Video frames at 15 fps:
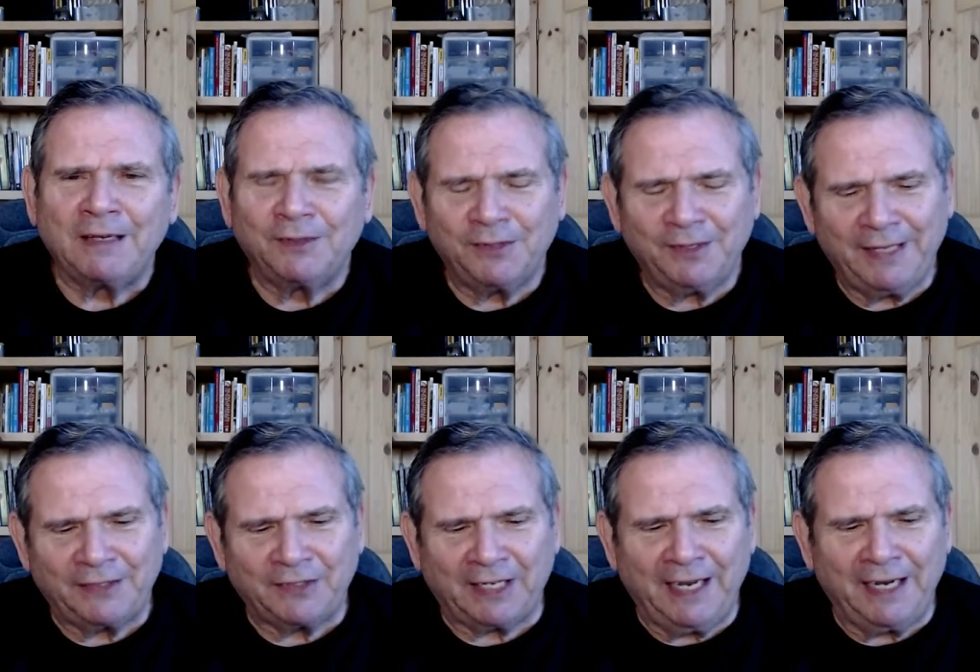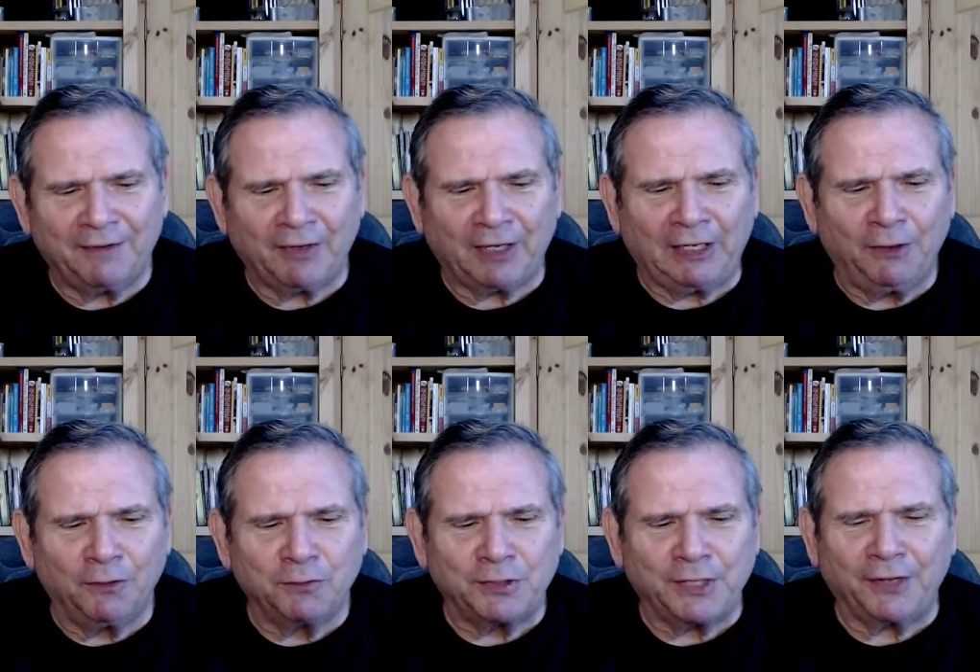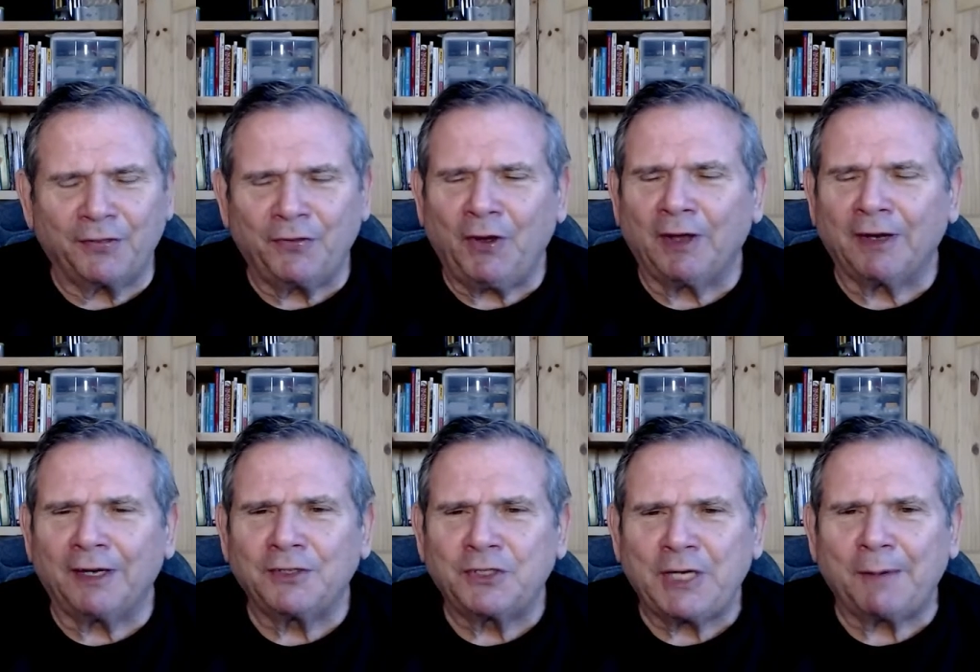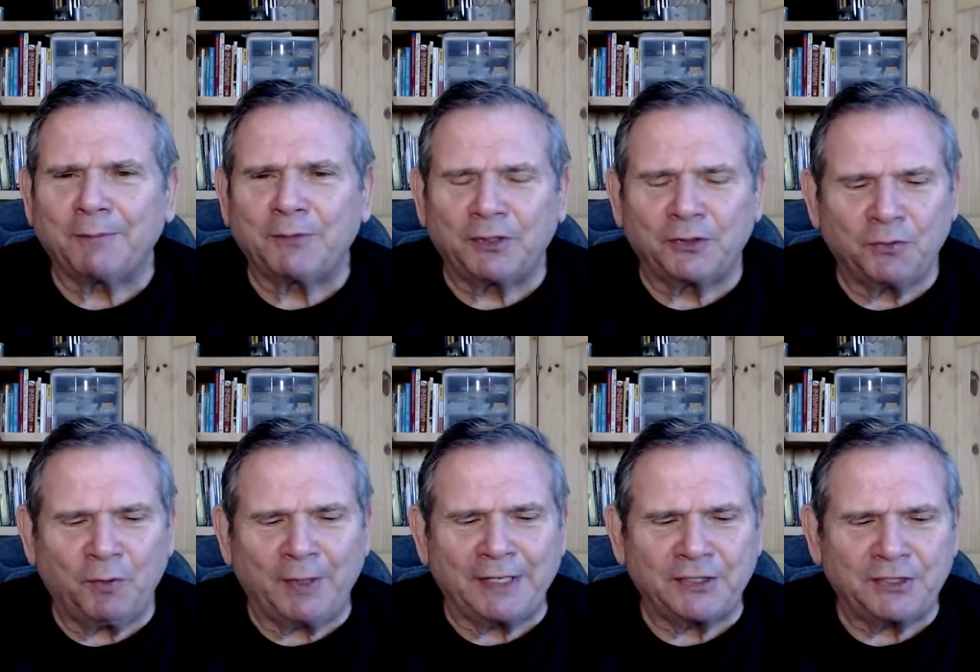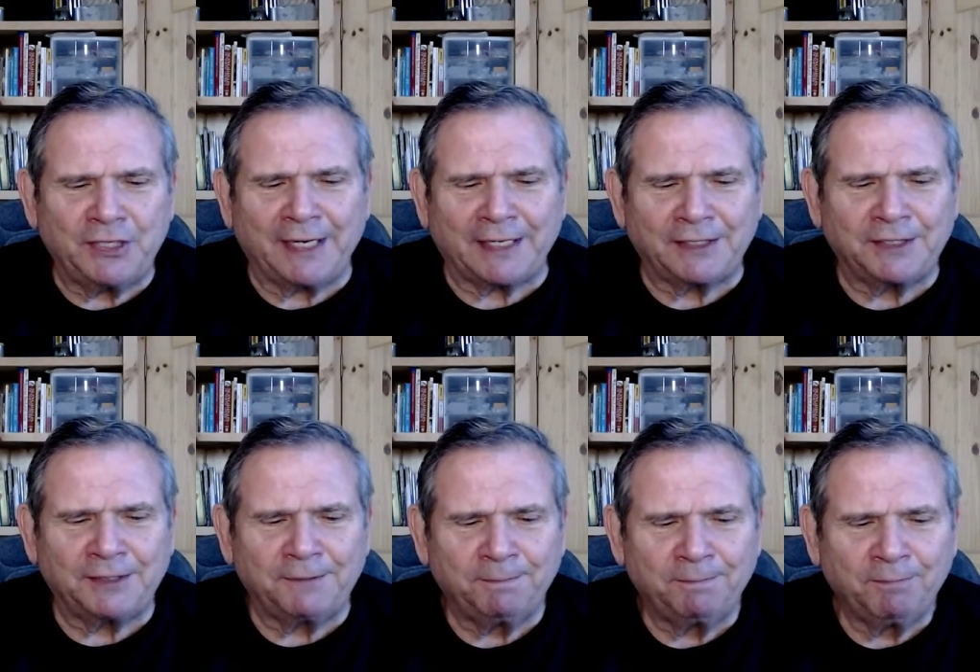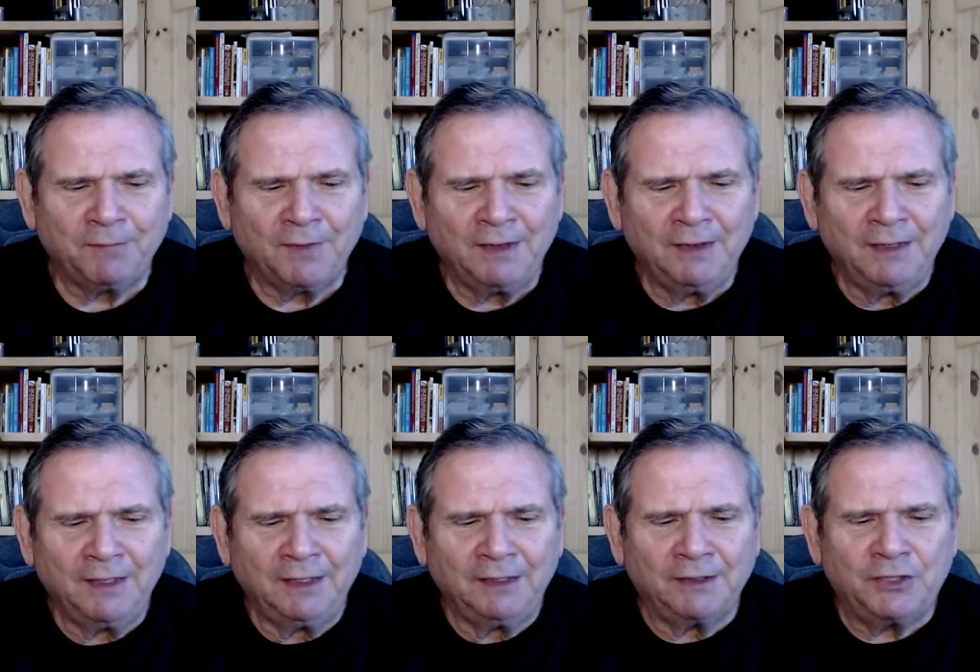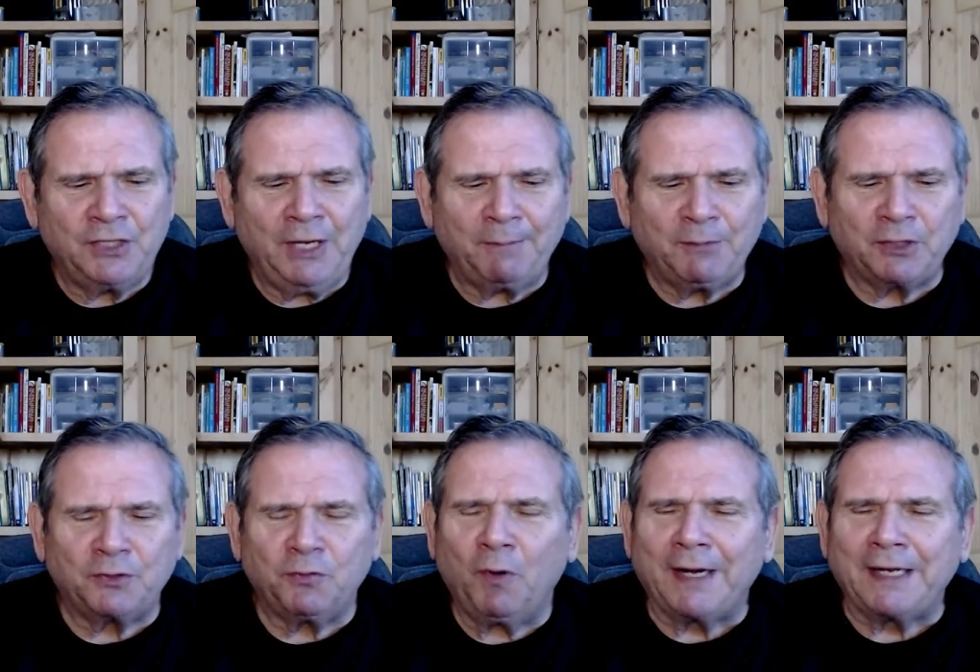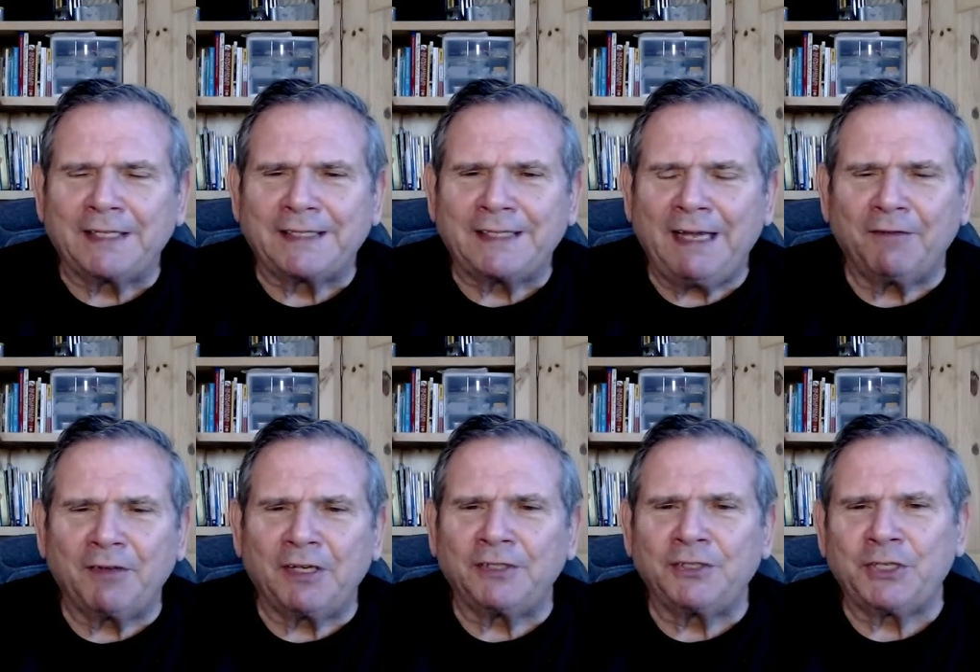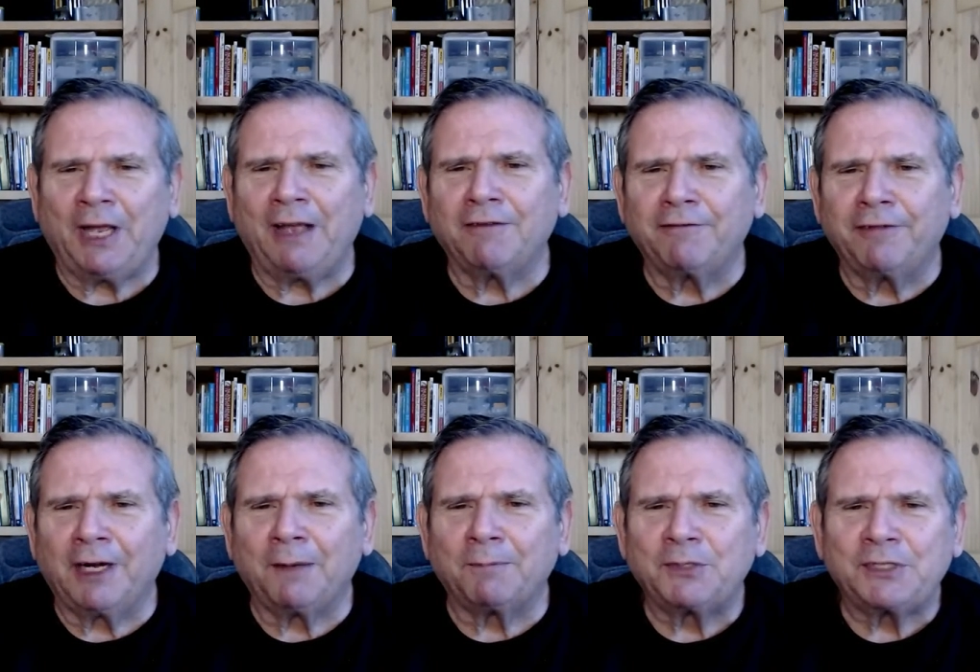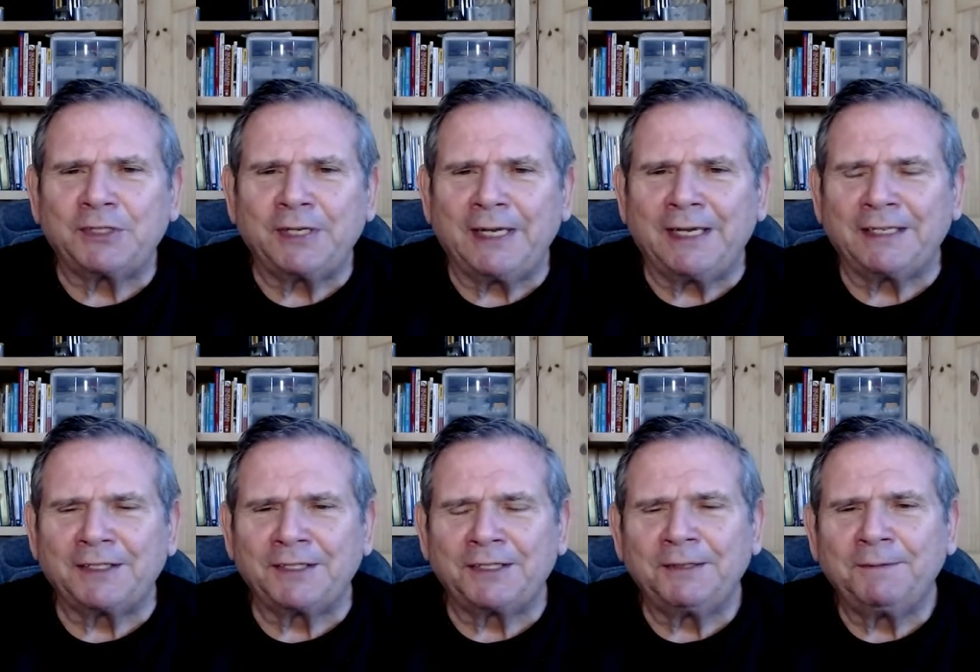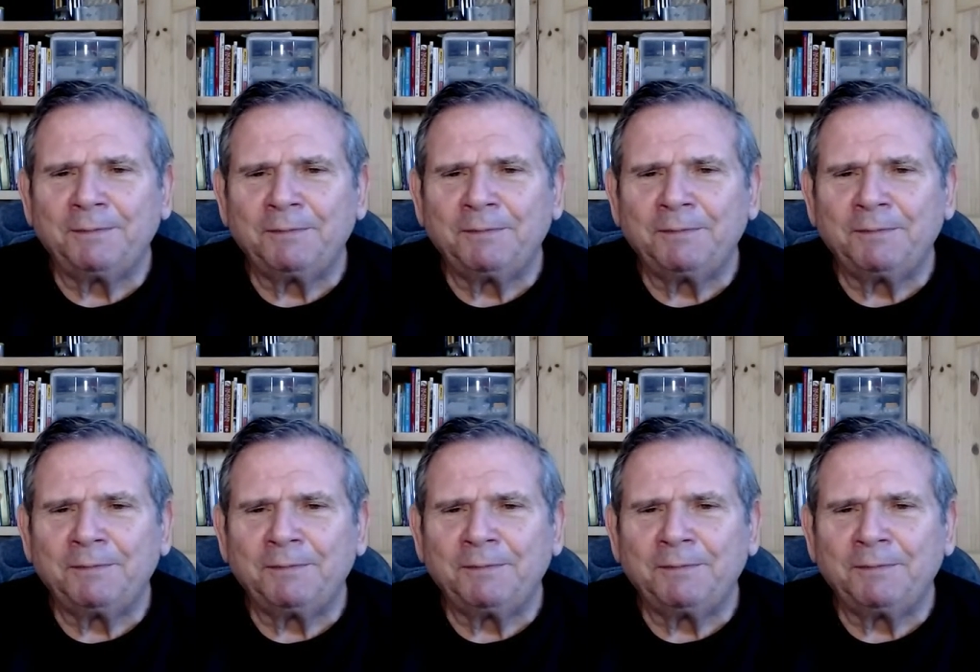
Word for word: So that's a kind of a closing thought on chapter 26. In chapter 27, John Phillips says,